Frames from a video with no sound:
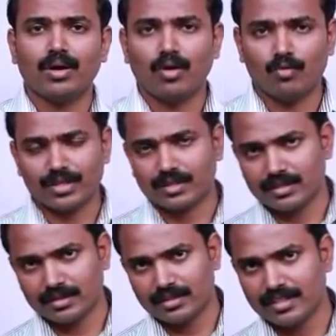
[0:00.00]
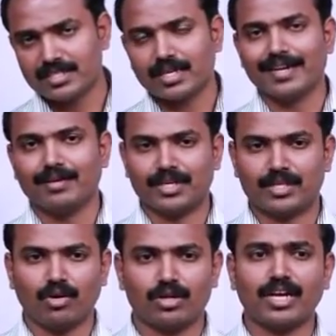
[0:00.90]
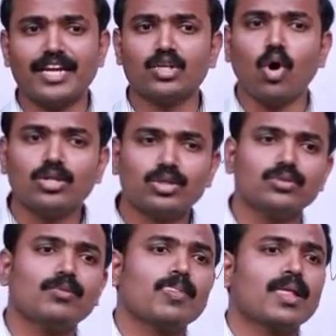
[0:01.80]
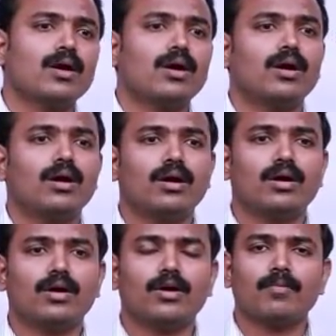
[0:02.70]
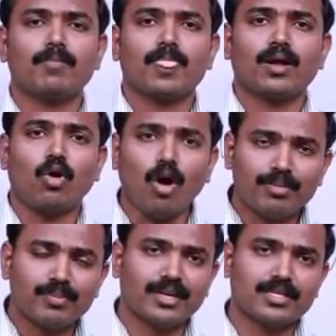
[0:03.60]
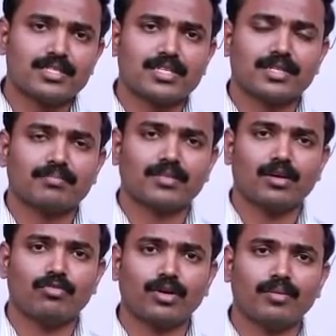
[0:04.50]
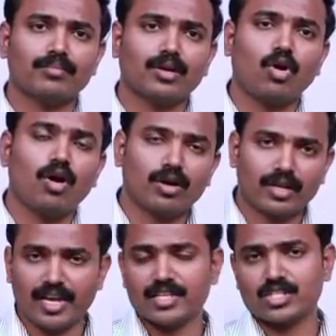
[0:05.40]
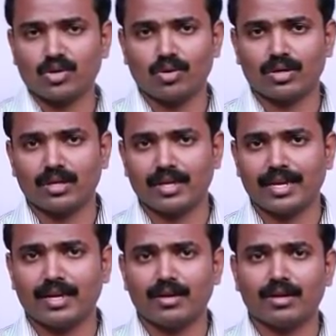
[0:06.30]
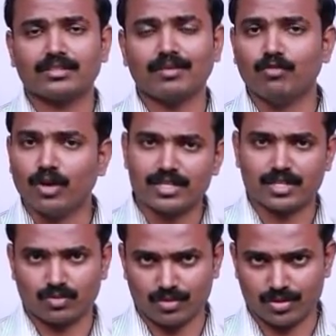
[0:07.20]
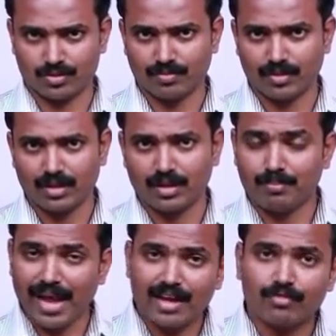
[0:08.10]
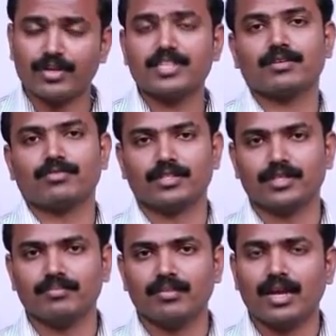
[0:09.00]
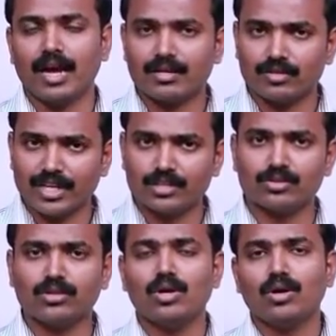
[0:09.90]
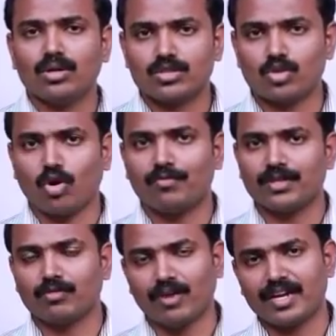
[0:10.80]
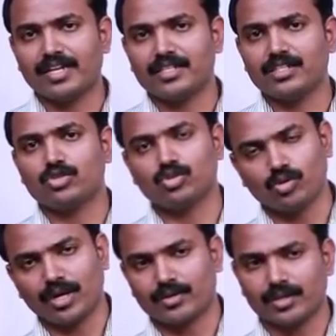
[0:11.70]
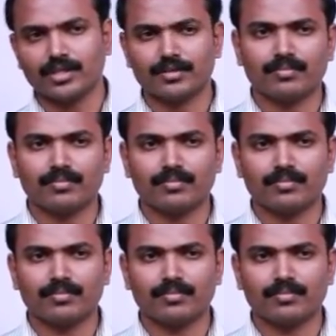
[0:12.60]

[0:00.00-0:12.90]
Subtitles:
with this limit, or try not to copy paste from case note some words as also. Paraphrase everything and try to stop with 180 to 200